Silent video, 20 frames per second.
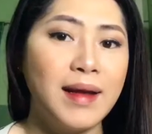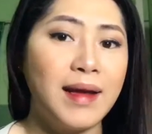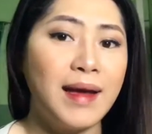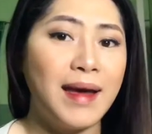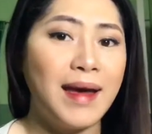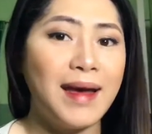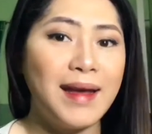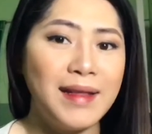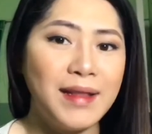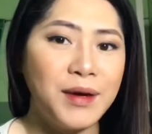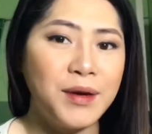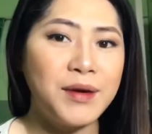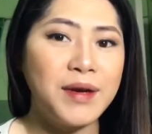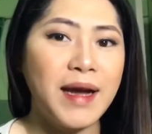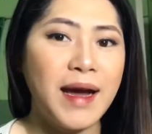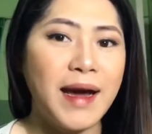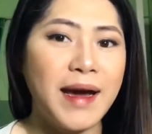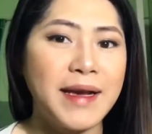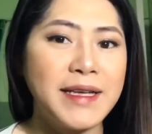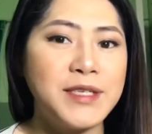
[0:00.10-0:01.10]
Hello
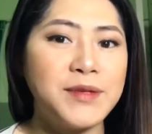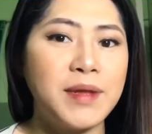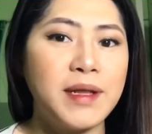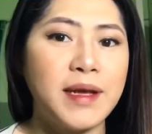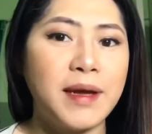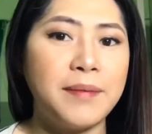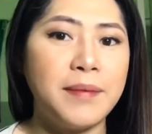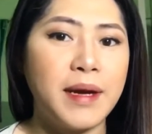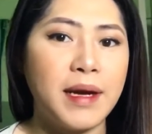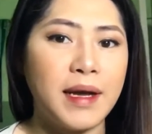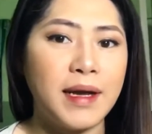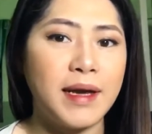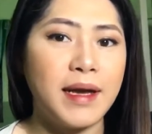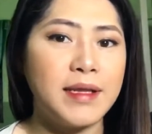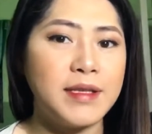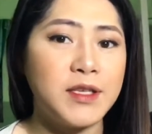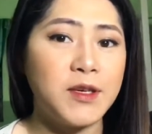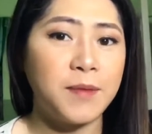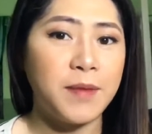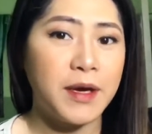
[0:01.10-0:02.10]
guys, welcome back
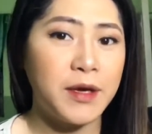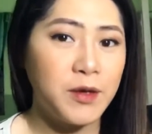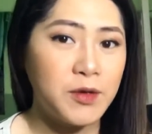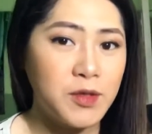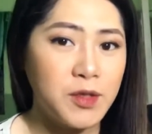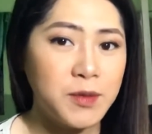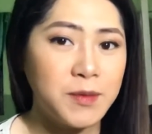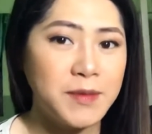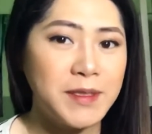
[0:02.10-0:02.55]
again to my YouTube